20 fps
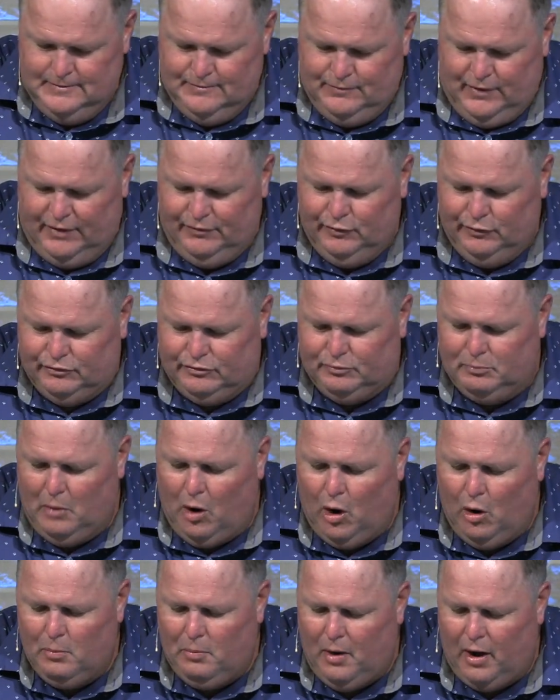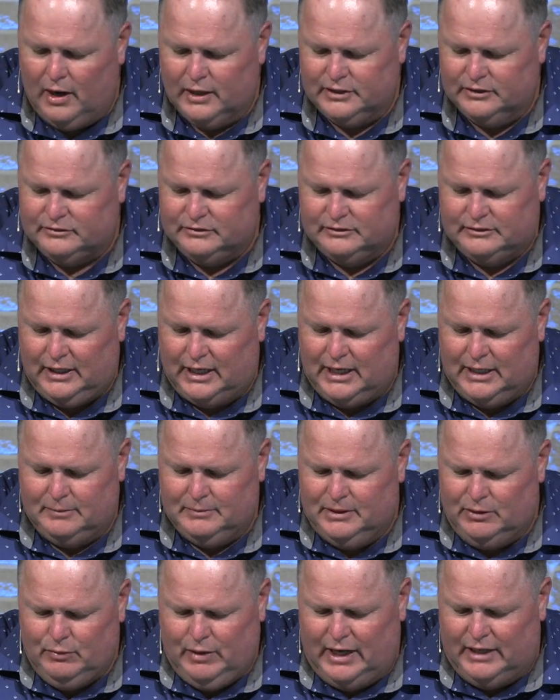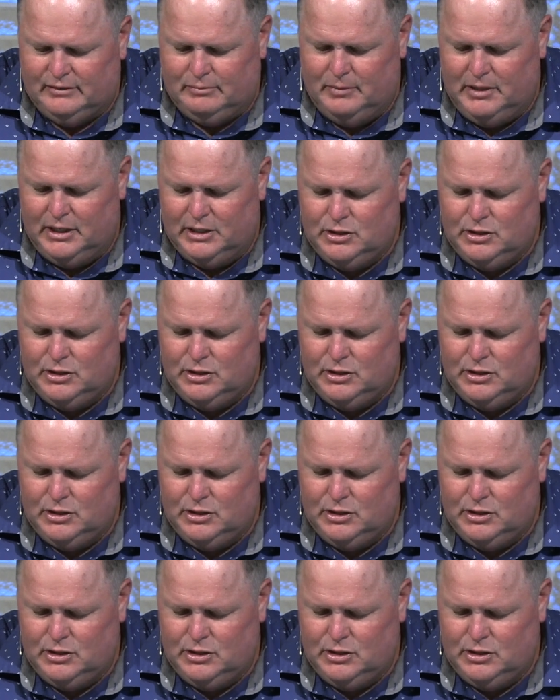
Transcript: Find those small pockets of time. It don't have to be